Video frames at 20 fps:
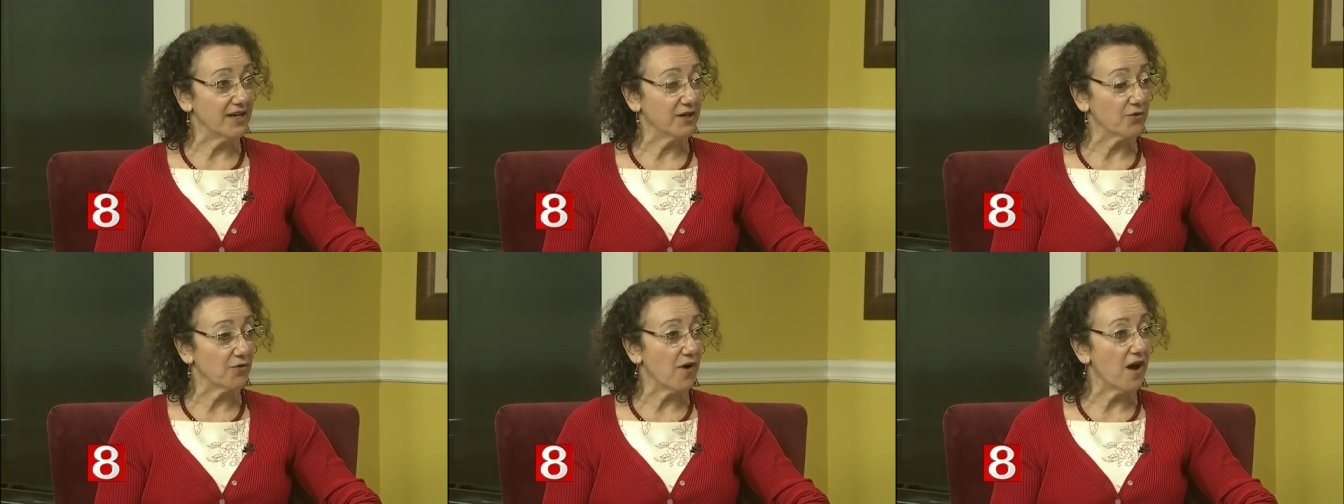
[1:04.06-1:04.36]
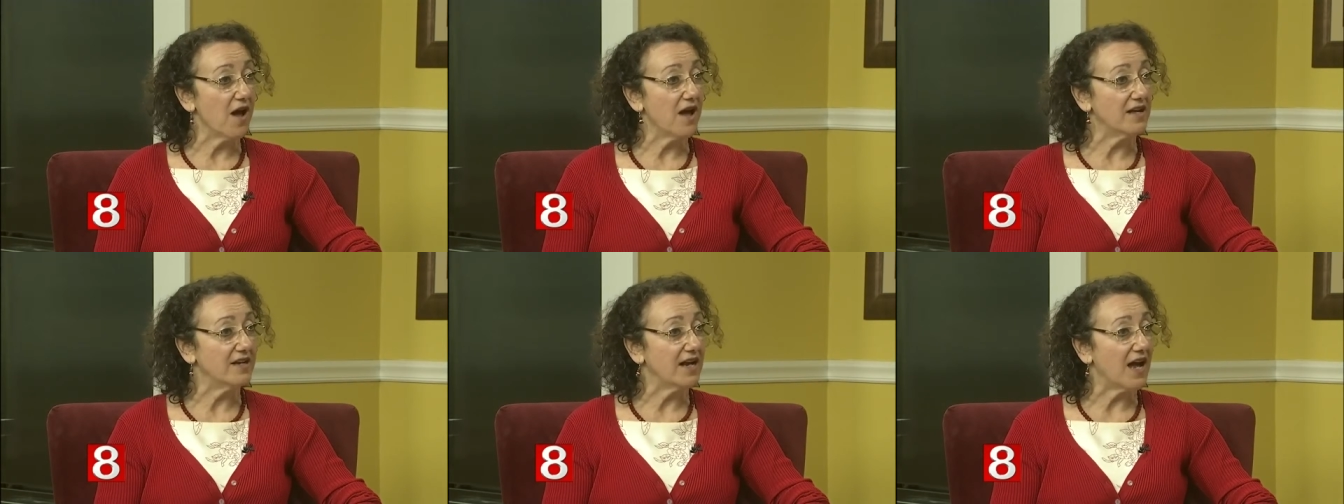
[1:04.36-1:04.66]
later
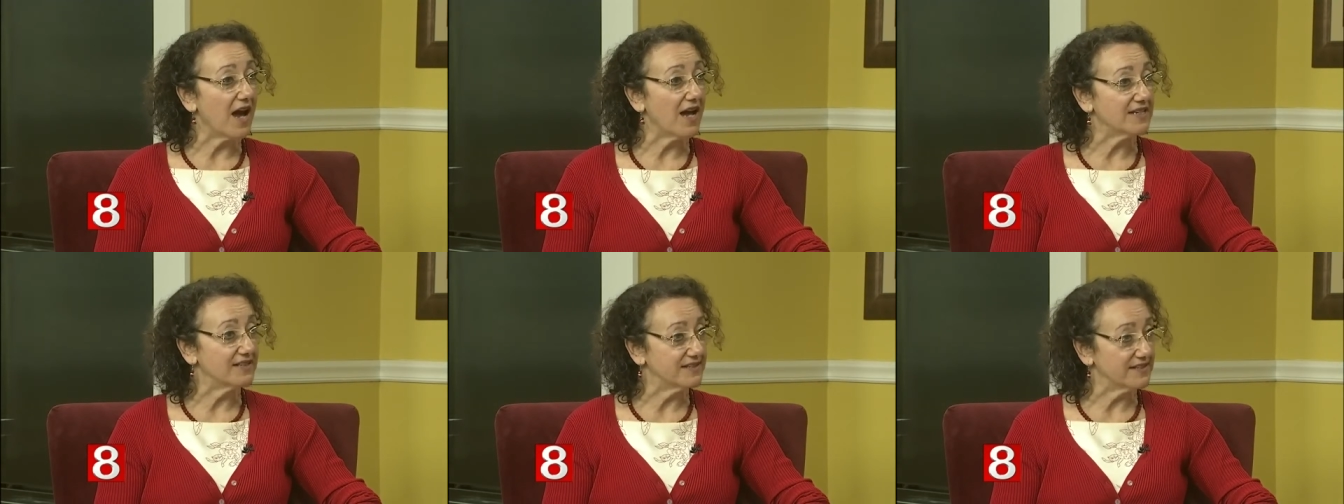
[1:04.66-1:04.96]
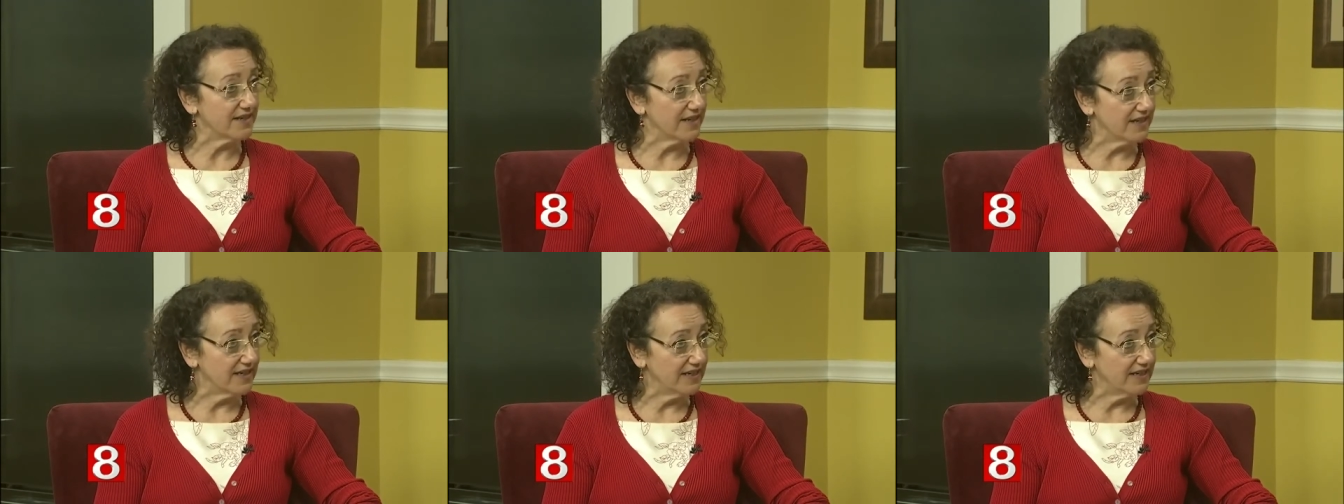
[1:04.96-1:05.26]
on I
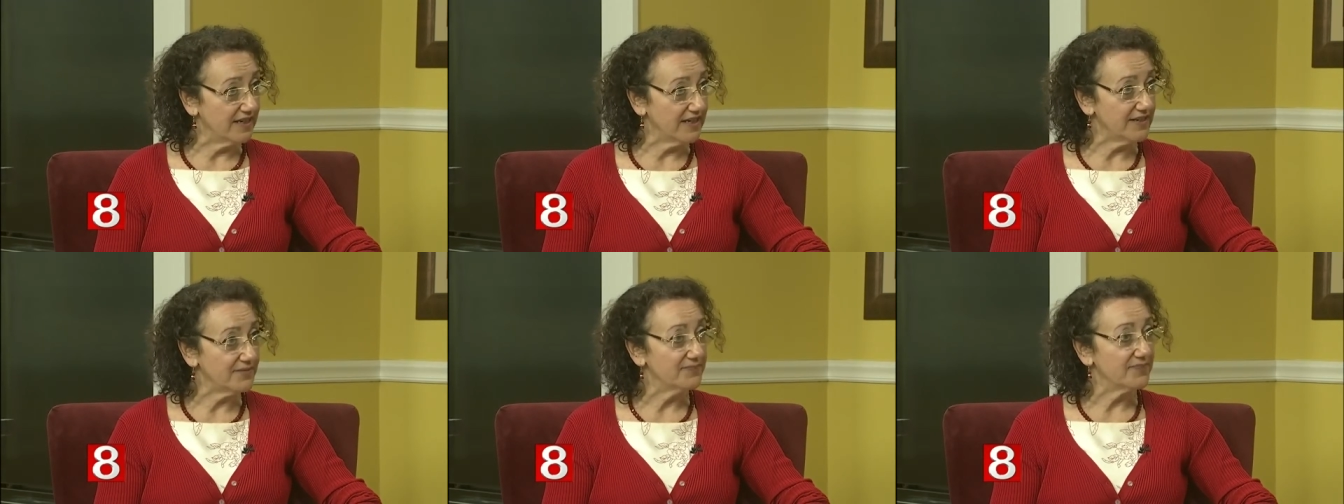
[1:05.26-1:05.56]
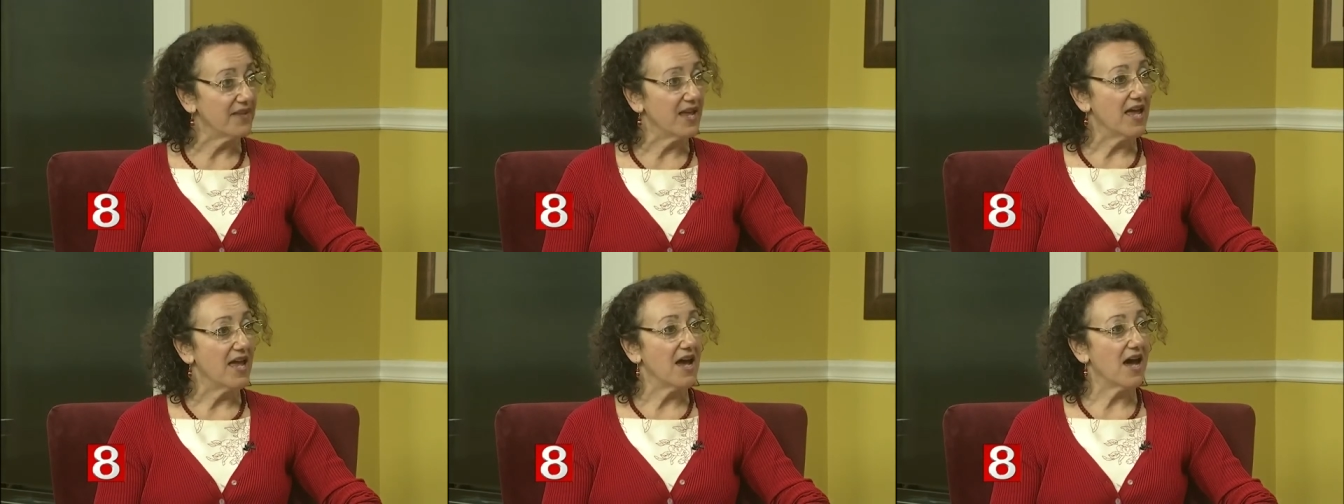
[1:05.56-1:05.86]
studied it.
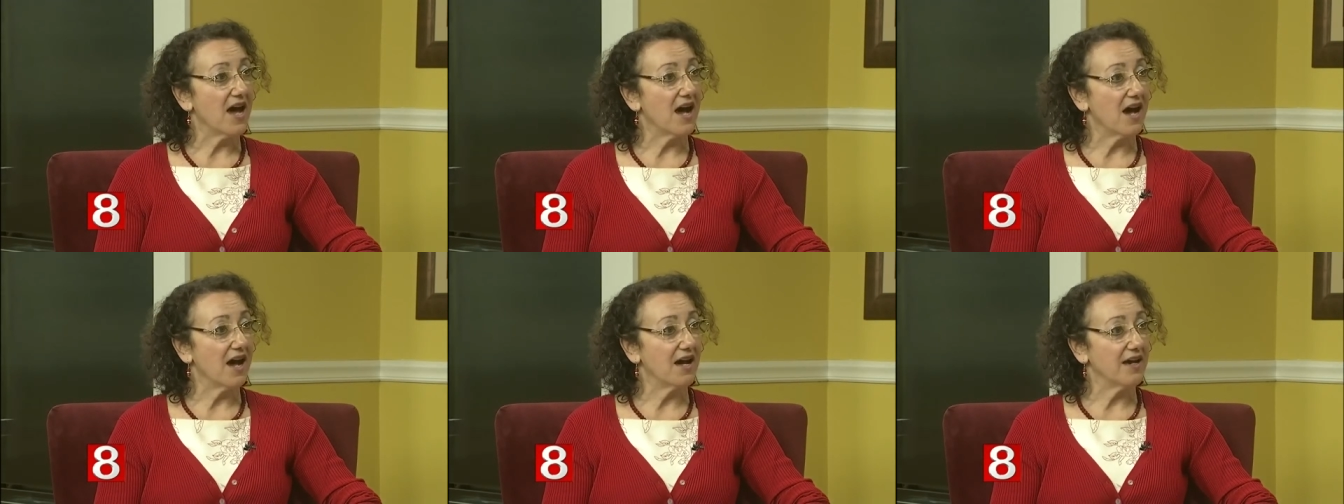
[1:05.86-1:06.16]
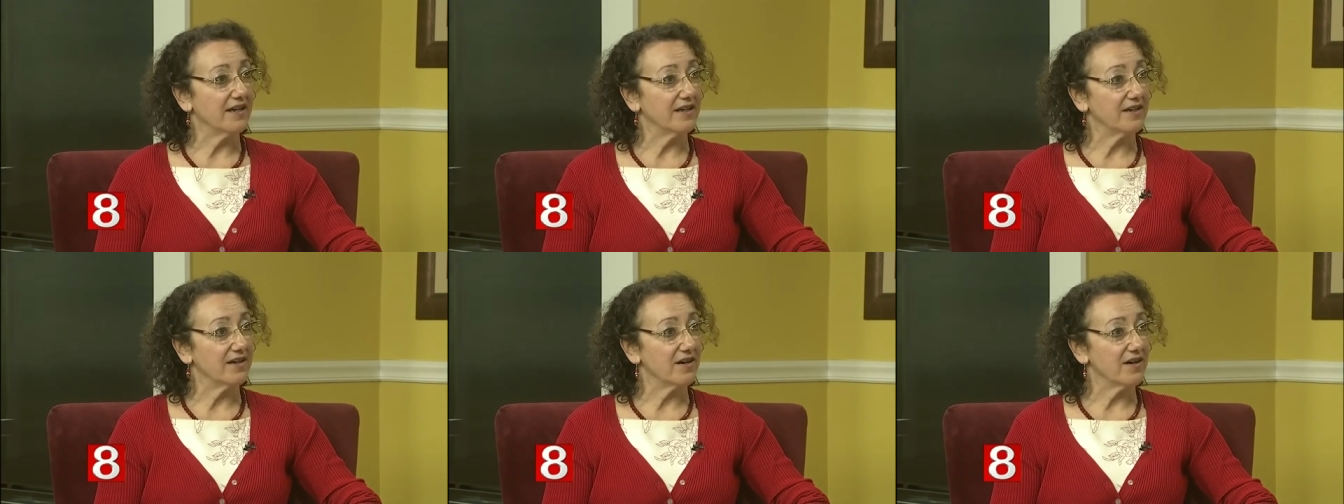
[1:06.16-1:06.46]

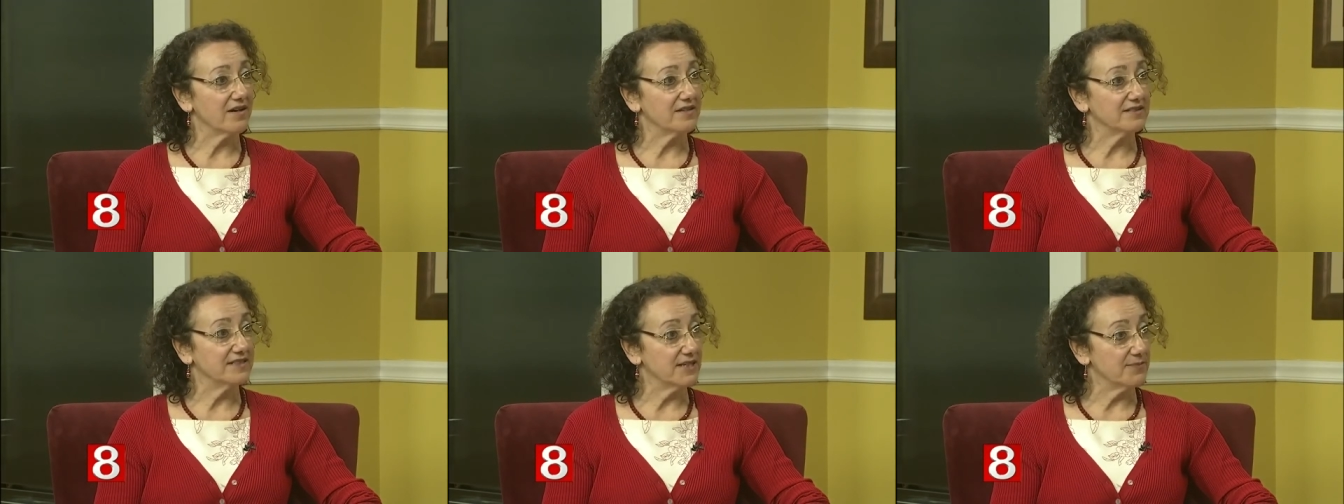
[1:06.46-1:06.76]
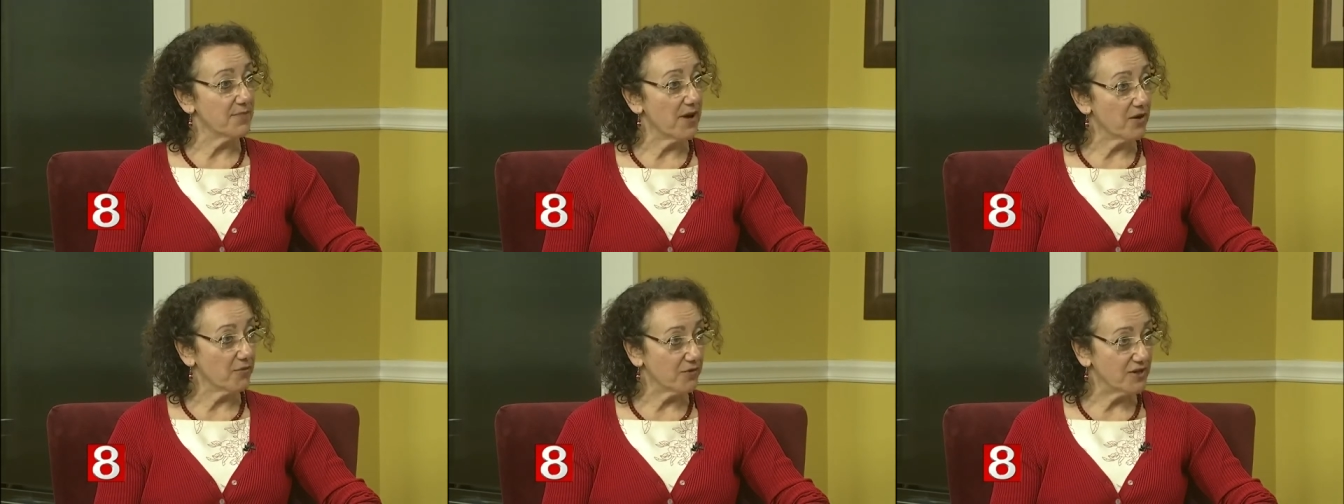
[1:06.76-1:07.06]
I uh,
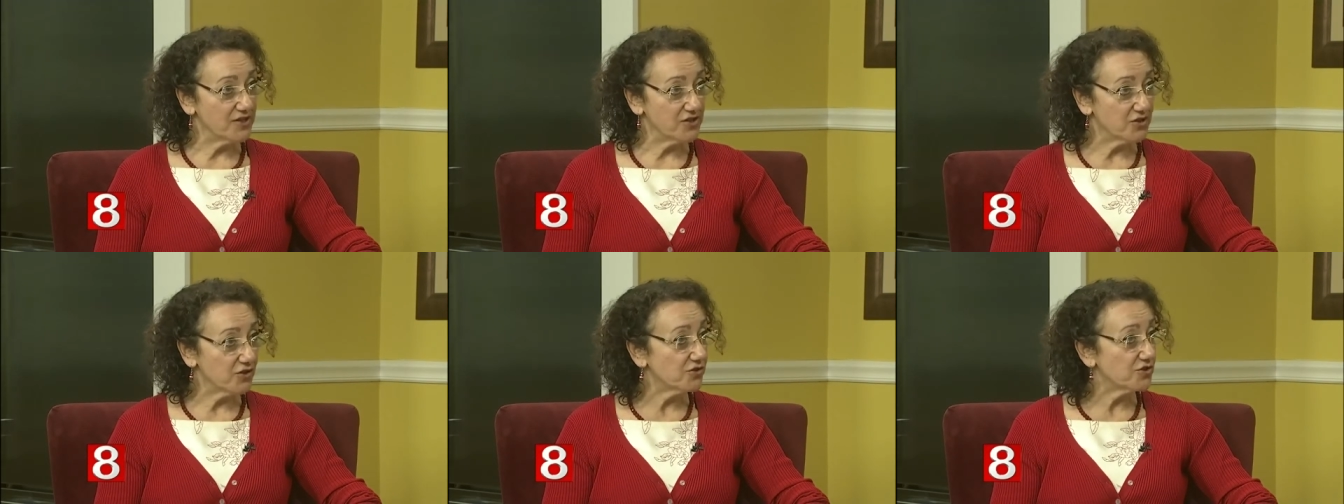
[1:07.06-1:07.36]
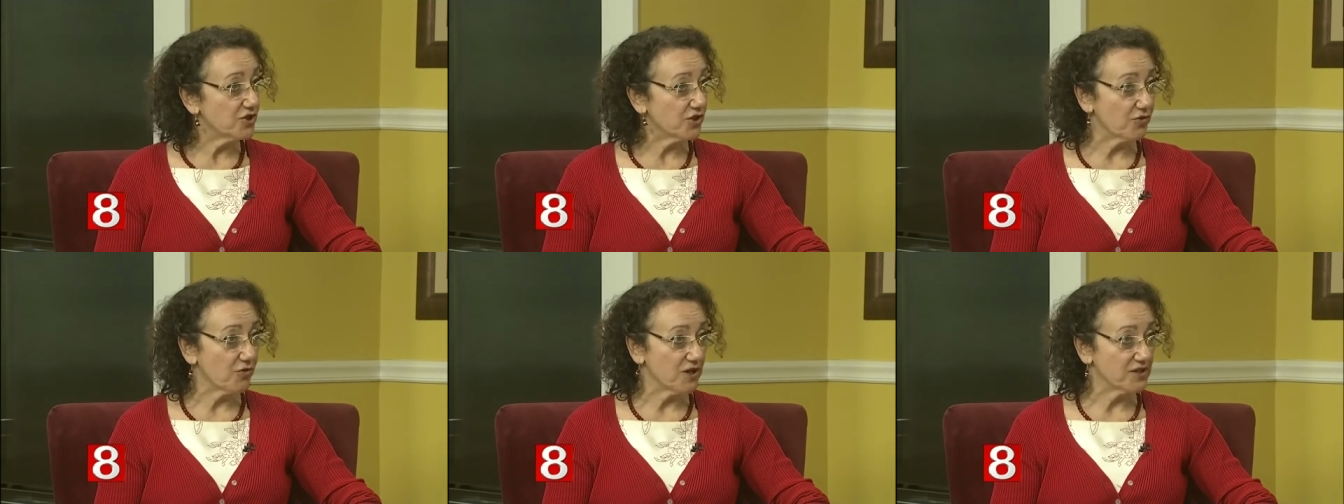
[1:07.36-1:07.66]
did my
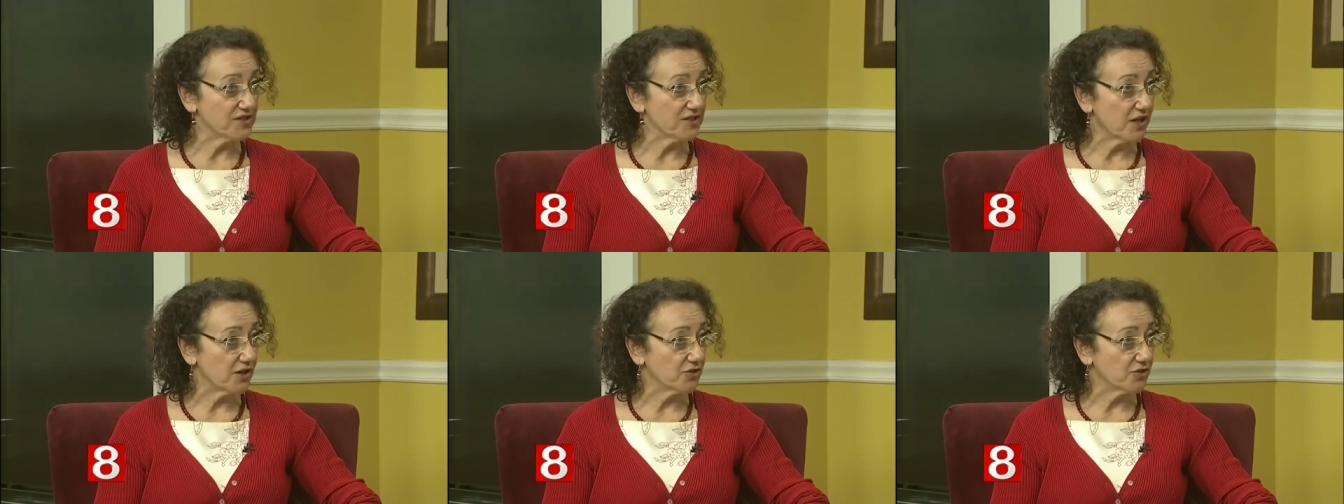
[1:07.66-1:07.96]
research, a cross